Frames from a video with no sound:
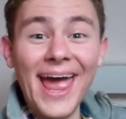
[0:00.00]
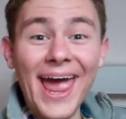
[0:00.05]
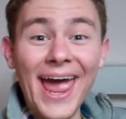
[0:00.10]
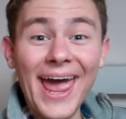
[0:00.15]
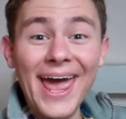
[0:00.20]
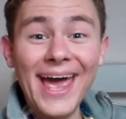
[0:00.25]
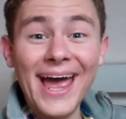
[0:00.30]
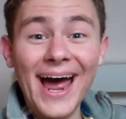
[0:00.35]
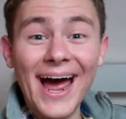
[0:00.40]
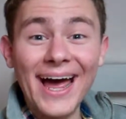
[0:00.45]

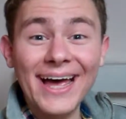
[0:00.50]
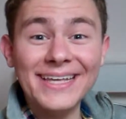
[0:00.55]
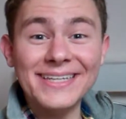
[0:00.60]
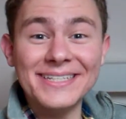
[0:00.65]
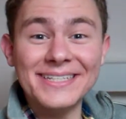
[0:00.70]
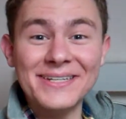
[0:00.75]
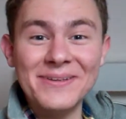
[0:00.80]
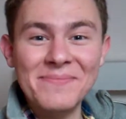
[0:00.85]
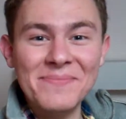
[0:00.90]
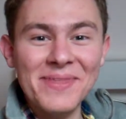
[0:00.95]
Hey
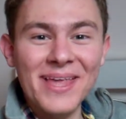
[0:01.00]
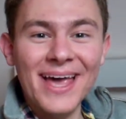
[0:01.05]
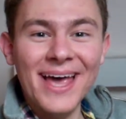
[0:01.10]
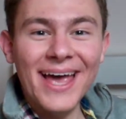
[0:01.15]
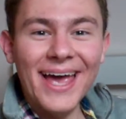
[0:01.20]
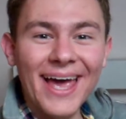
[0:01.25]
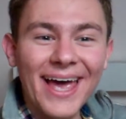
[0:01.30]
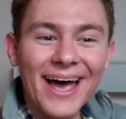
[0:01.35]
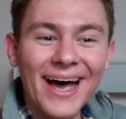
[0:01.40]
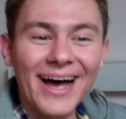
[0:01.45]
guys!
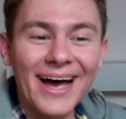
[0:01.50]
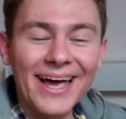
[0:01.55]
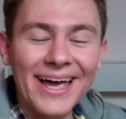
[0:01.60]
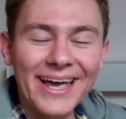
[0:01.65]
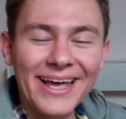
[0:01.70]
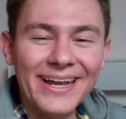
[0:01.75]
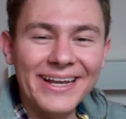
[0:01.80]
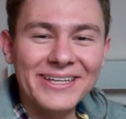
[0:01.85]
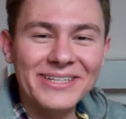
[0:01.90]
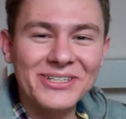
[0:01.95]
Uh,
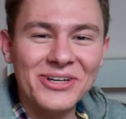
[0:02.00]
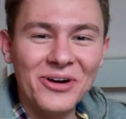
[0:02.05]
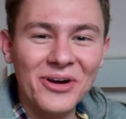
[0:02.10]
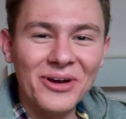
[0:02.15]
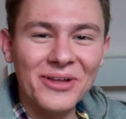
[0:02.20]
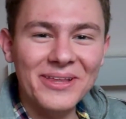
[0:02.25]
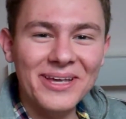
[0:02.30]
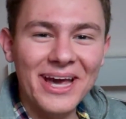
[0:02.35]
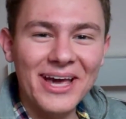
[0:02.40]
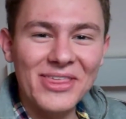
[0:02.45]
it is
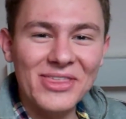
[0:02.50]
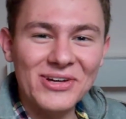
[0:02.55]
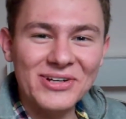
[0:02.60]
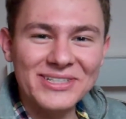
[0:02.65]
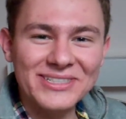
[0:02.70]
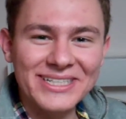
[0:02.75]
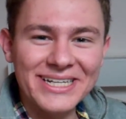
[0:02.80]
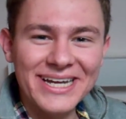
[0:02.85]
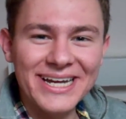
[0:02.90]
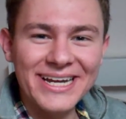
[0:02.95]
currently a
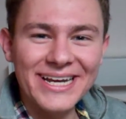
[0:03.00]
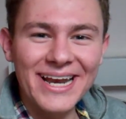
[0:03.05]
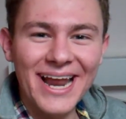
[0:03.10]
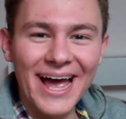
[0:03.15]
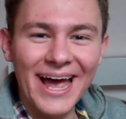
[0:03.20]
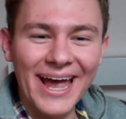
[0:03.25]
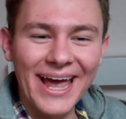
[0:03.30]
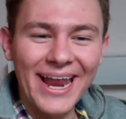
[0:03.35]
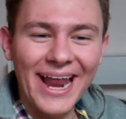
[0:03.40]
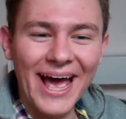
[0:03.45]
Thursday
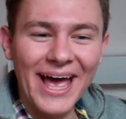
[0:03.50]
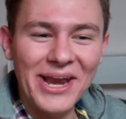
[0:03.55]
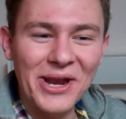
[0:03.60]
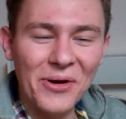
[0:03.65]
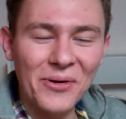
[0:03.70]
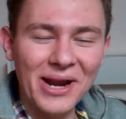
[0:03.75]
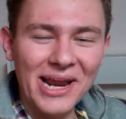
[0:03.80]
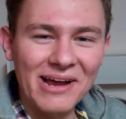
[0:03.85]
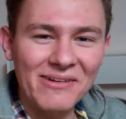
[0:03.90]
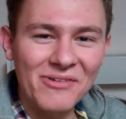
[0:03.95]
night. I
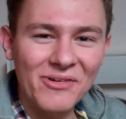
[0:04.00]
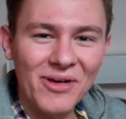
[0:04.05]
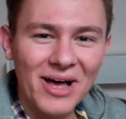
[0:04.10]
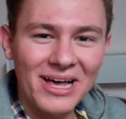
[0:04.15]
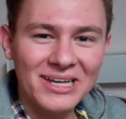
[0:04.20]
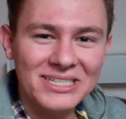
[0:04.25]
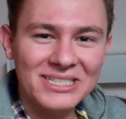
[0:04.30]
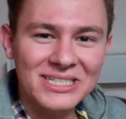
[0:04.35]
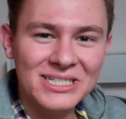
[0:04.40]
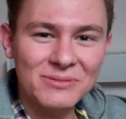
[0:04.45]
don't have
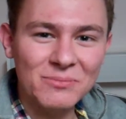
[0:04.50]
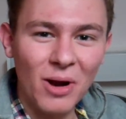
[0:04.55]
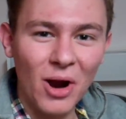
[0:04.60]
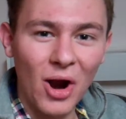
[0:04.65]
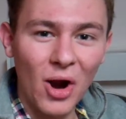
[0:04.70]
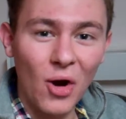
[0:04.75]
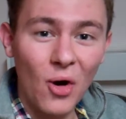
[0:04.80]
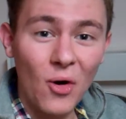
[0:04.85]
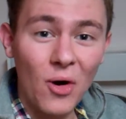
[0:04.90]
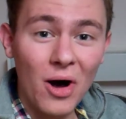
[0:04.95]
class
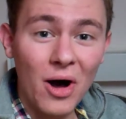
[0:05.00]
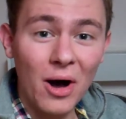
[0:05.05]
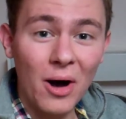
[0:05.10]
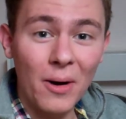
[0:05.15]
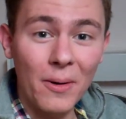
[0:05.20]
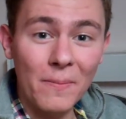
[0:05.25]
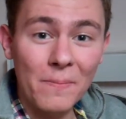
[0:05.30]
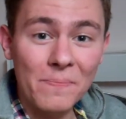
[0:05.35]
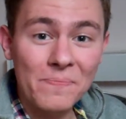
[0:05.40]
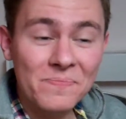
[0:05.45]
tomorrow.
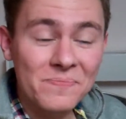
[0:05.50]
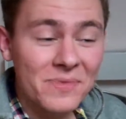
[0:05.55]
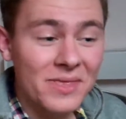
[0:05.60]
Um,